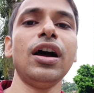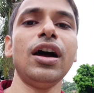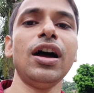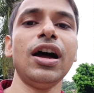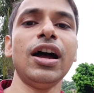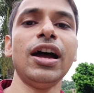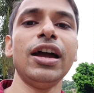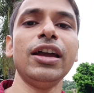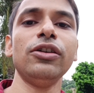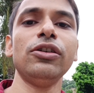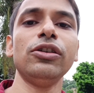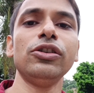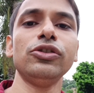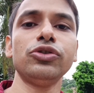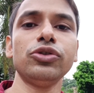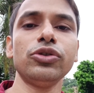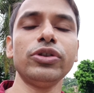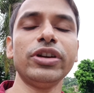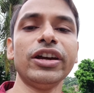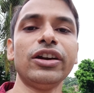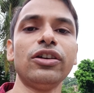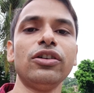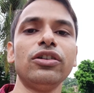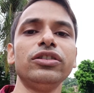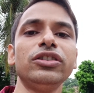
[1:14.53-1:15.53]
I also
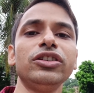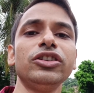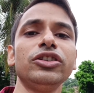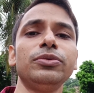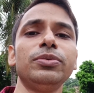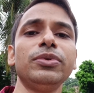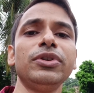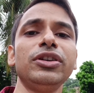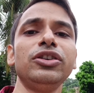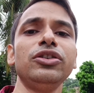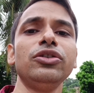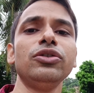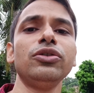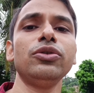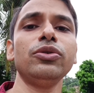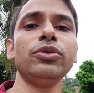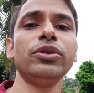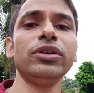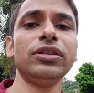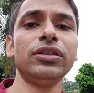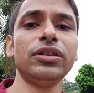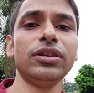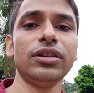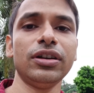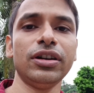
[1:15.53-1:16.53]
record this video
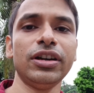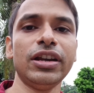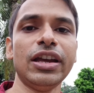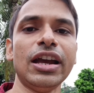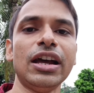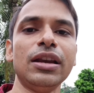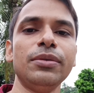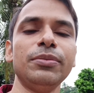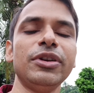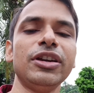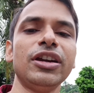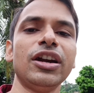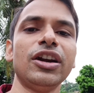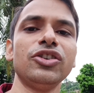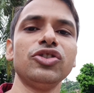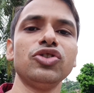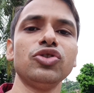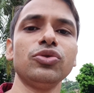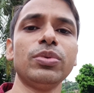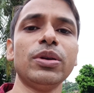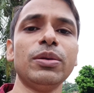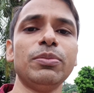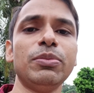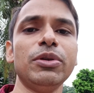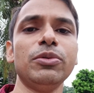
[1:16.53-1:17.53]
with Realme
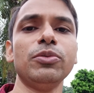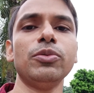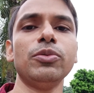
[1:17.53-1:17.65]
Narzo 50